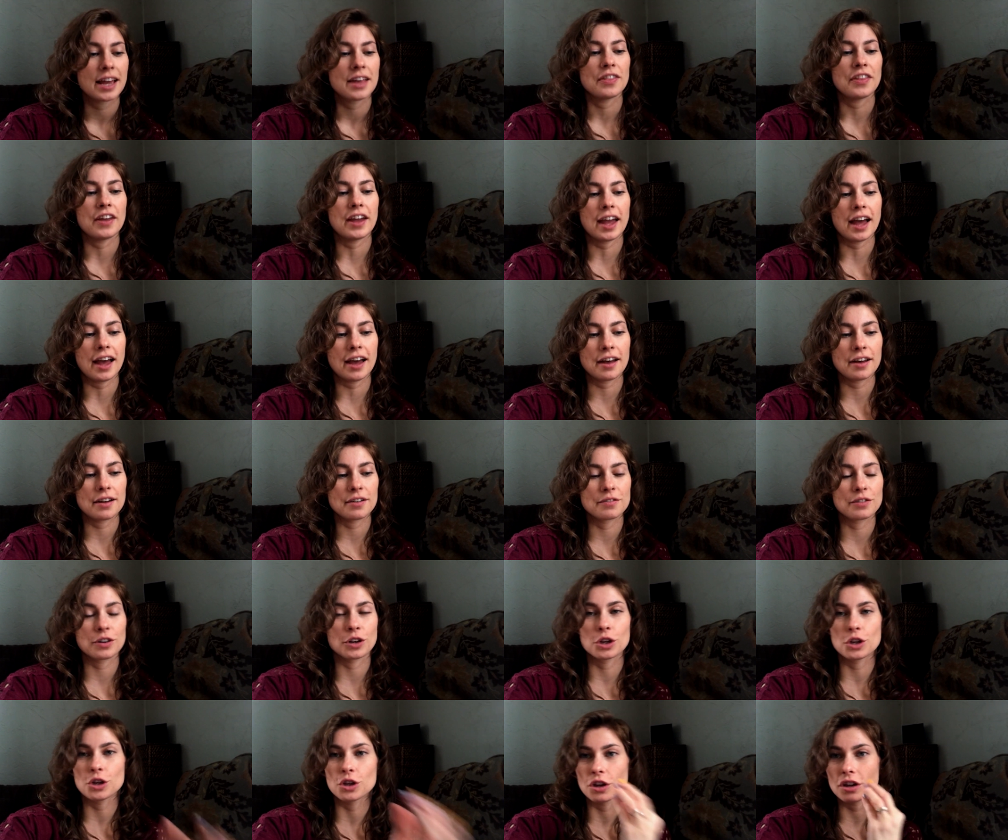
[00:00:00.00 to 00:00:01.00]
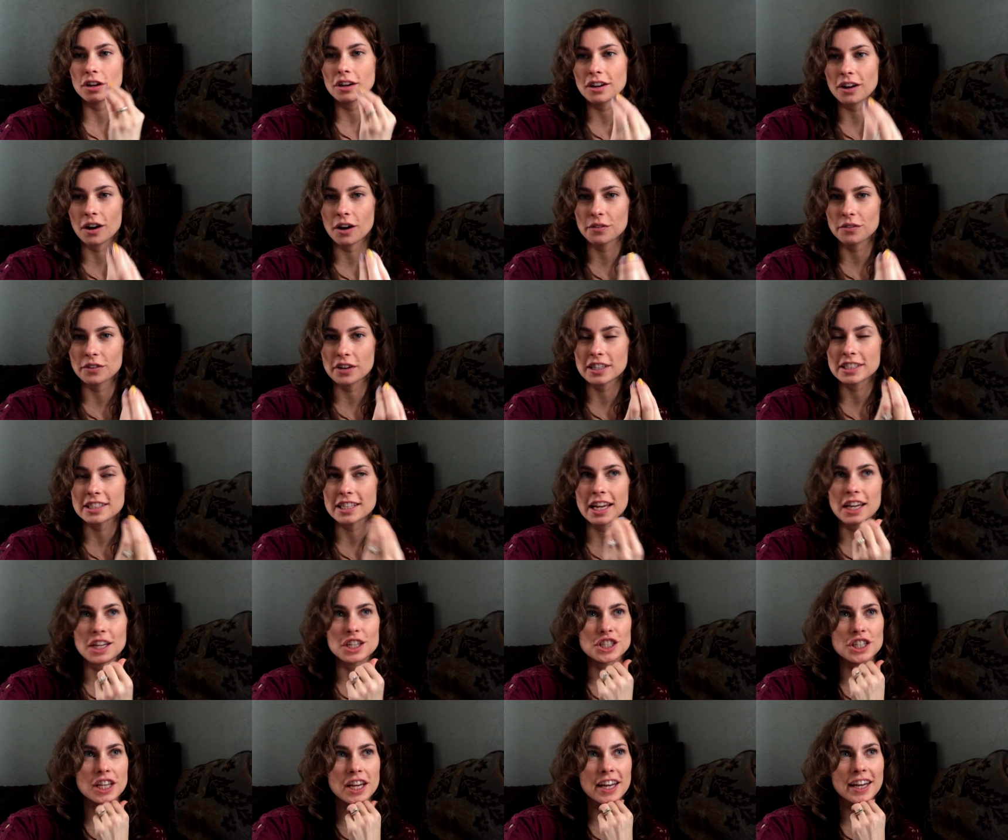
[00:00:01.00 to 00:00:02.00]
They have good
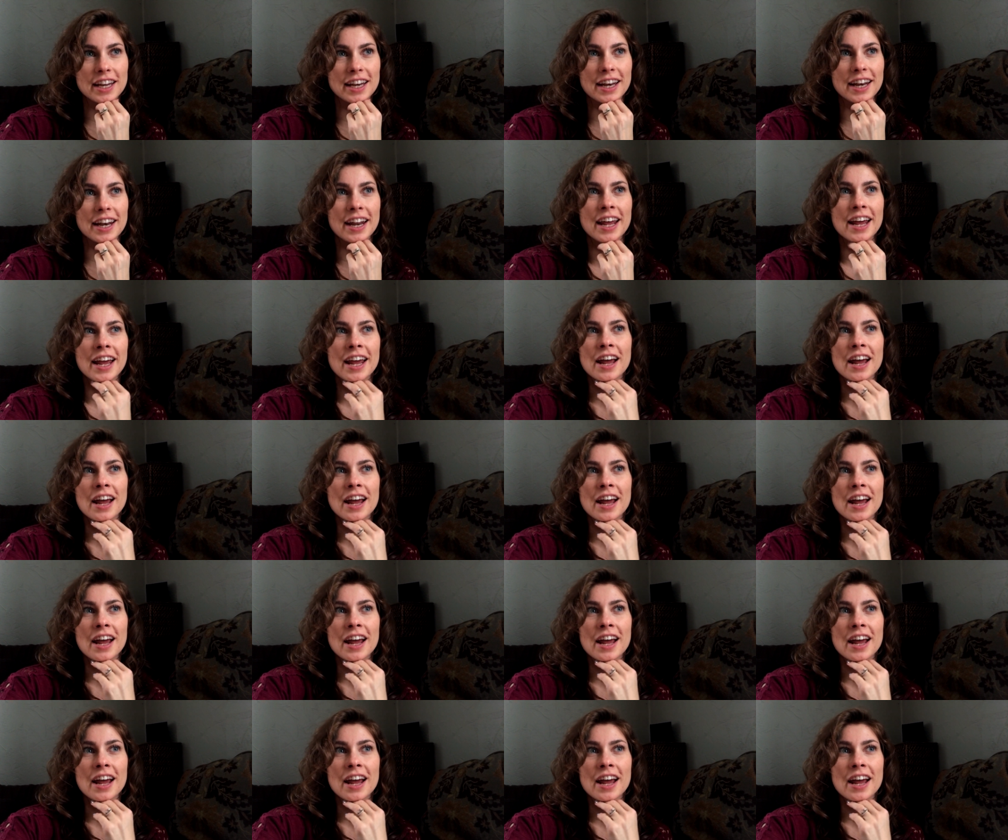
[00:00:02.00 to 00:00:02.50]
conversation.